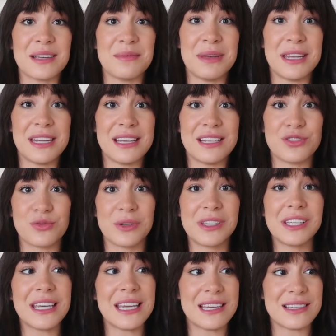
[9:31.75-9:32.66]
I mean, it's
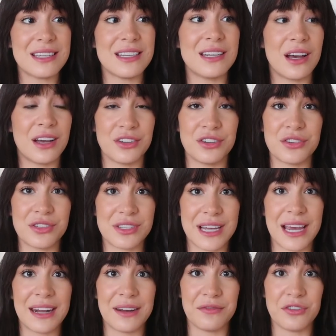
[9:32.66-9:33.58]
really easy to
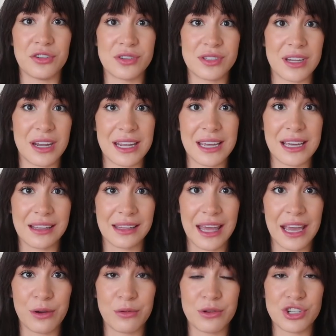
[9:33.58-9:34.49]
understand if you're studying a
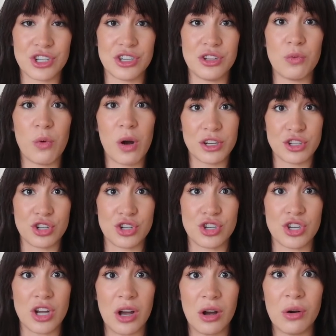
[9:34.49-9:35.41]
language and you watch a
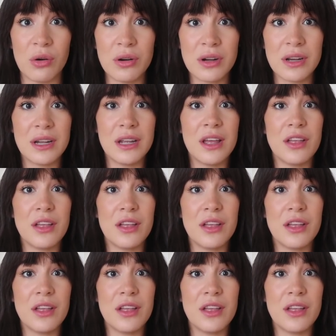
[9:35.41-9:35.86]
show.